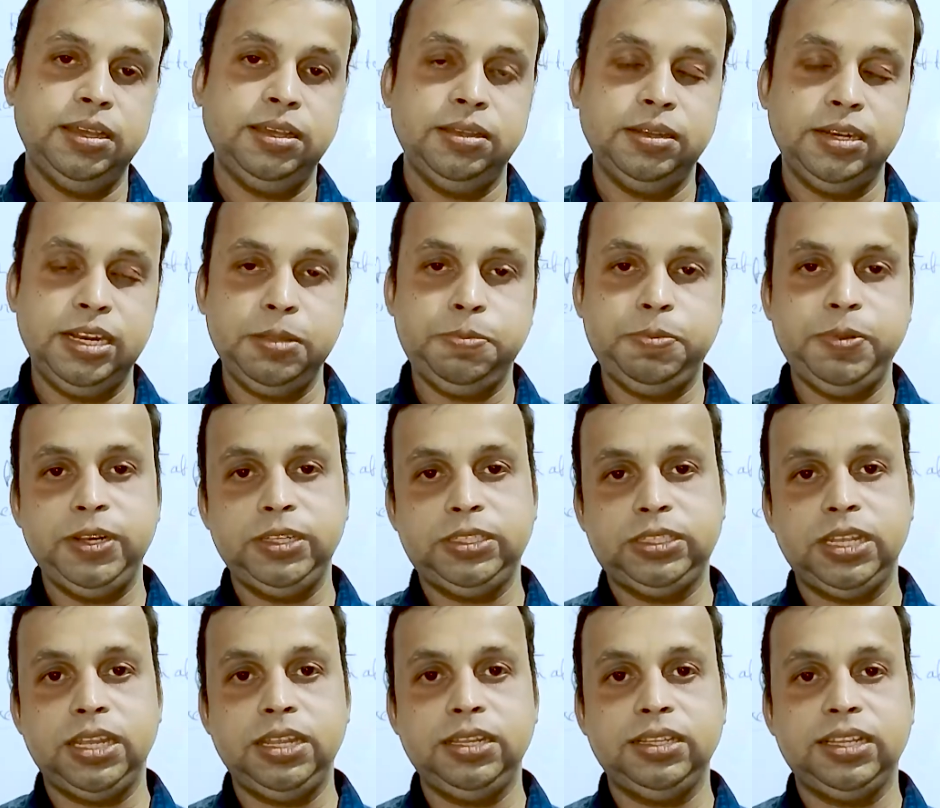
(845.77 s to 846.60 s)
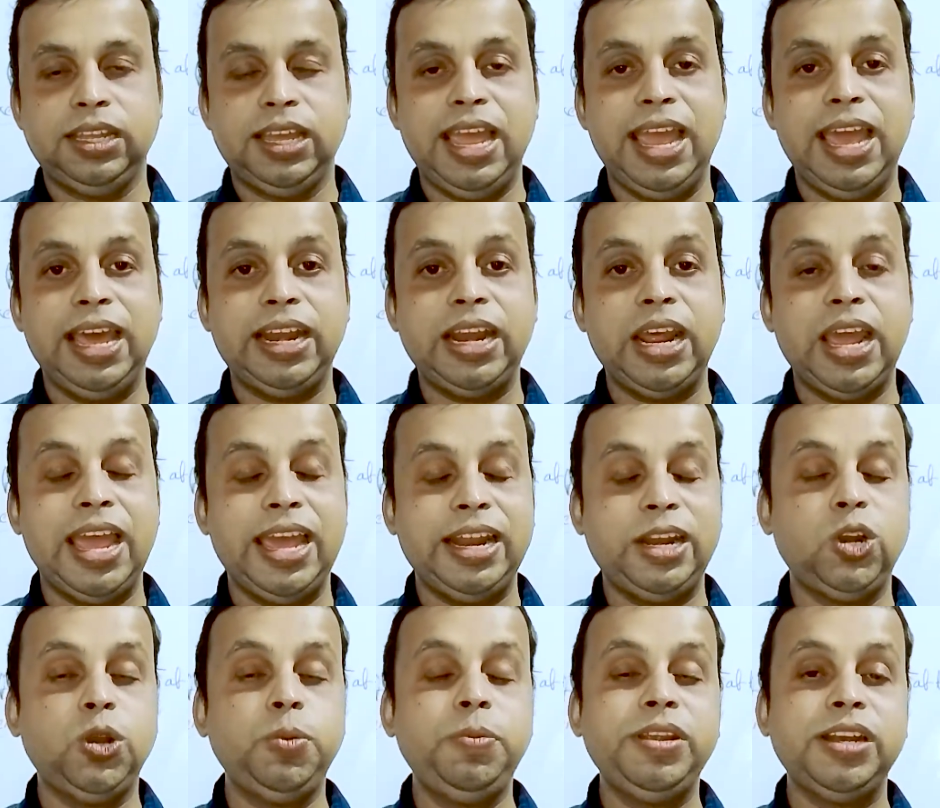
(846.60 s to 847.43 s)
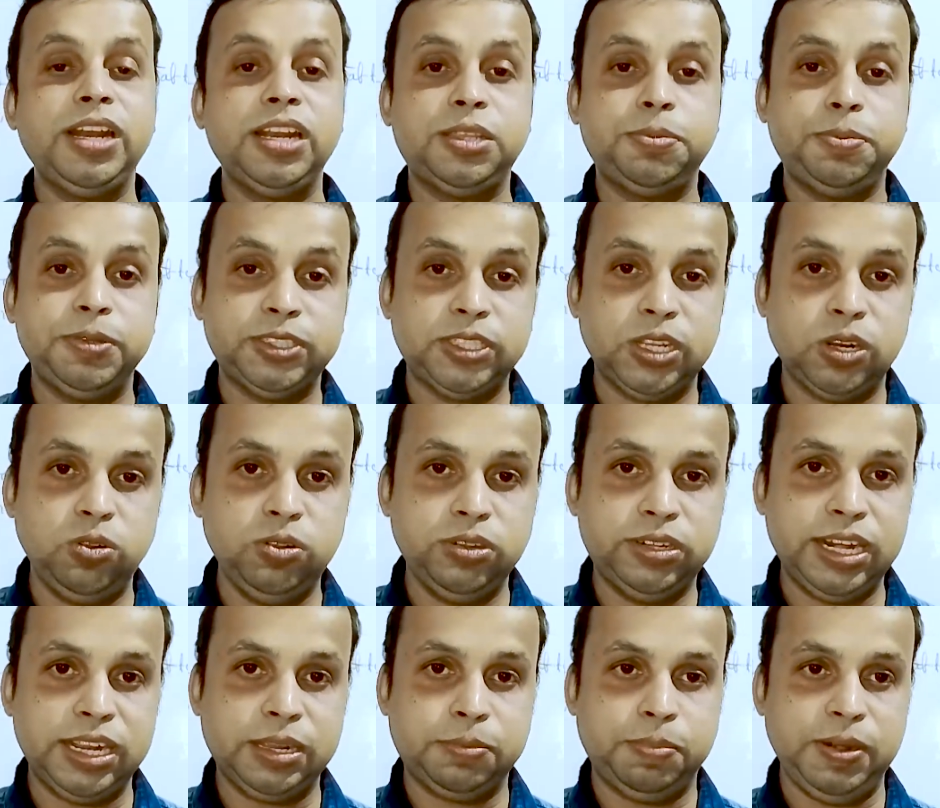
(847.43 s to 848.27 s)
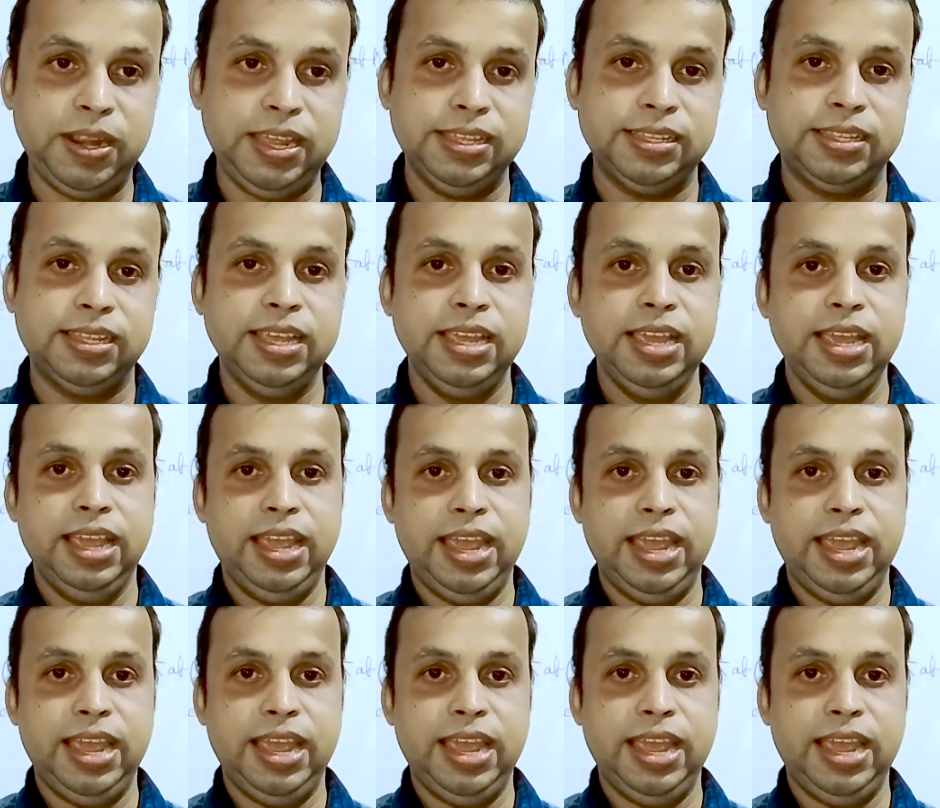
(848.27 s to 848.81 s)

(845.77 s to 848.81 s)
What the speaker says: respiration, the anaerobic respiration will take place,